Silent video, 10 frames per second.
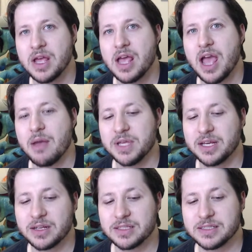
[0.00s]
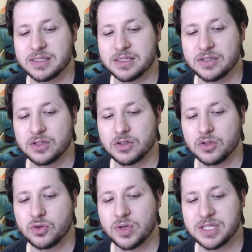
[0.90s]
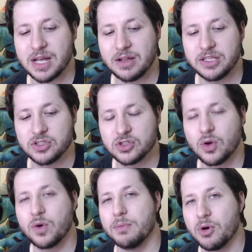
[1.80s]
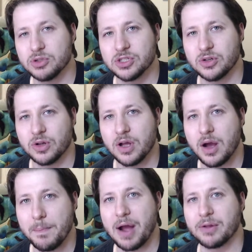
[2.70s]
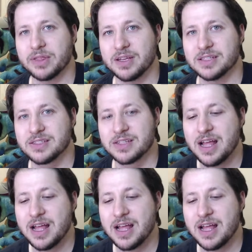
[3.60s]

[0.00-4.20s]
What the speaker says: and because you can tell he's so emotional about this.